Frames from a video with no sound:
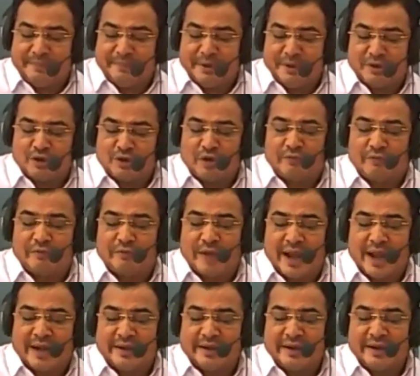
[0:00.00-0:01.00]
piece of
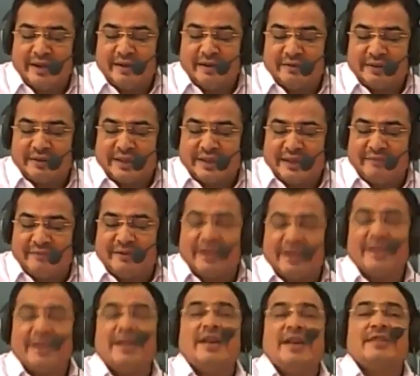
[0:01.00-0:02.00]
land. They
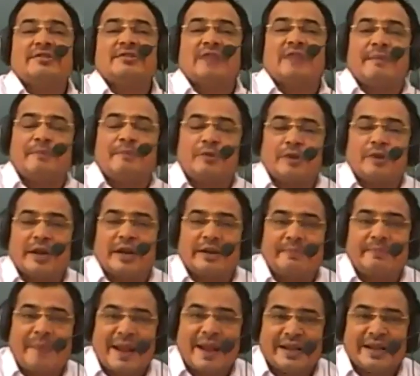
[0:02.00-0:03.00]
were supported
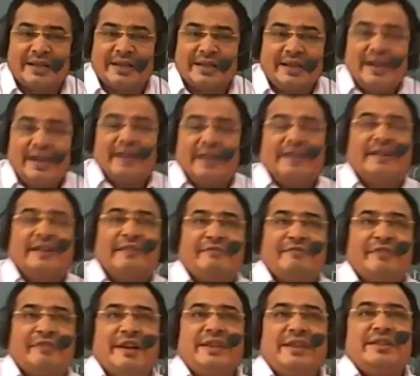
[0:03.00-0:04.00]
by
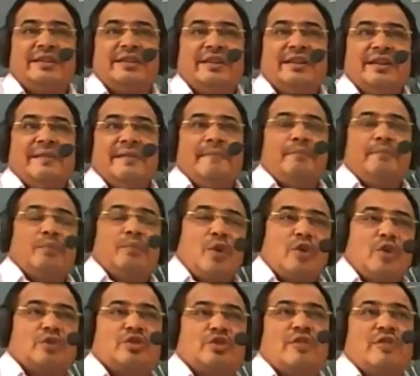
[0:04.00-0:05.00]
different
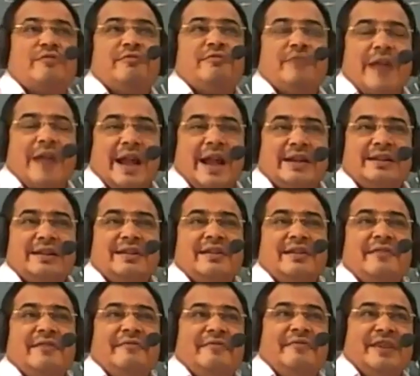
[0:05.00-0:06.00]
plots of land
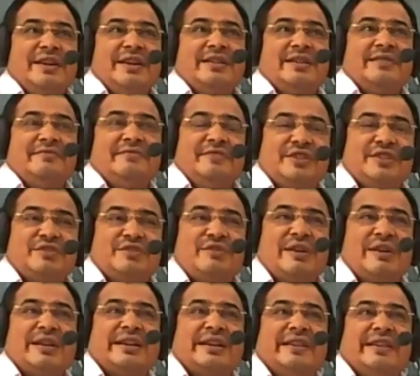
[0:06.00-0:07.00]
which
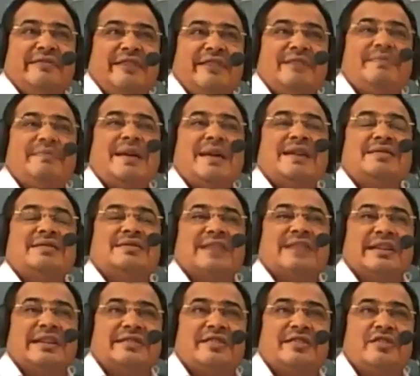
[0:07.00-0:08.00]
were given by
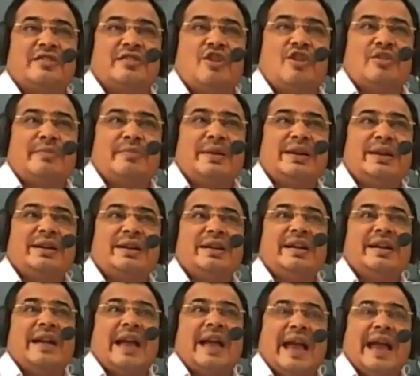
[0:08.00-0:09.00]
central government
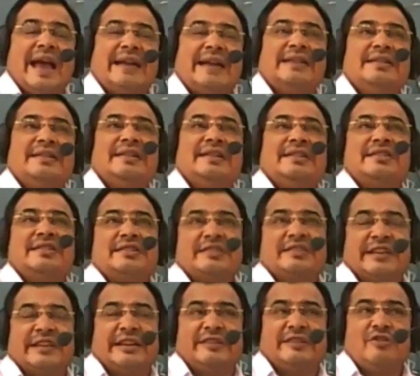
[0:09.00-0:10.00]
and
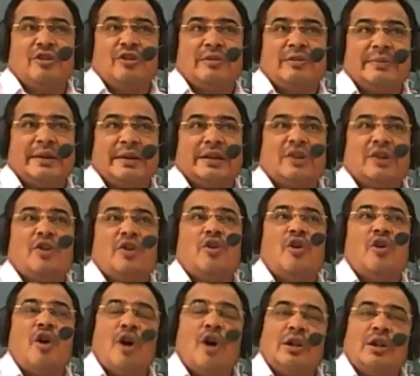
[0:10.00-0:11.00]
state government.
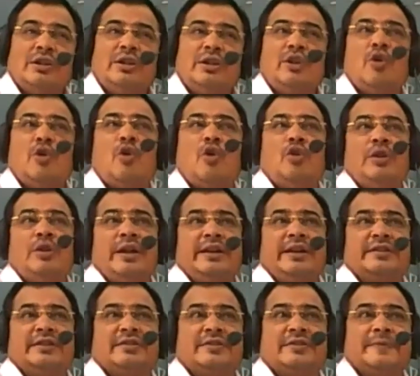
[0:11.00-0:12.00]
All the
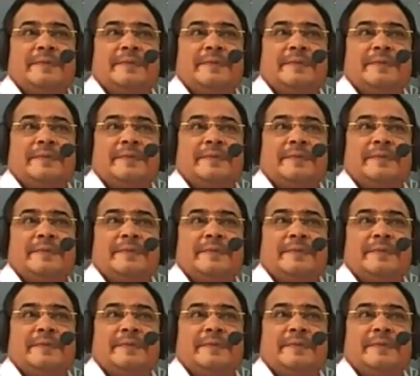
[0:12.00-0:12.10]
holdings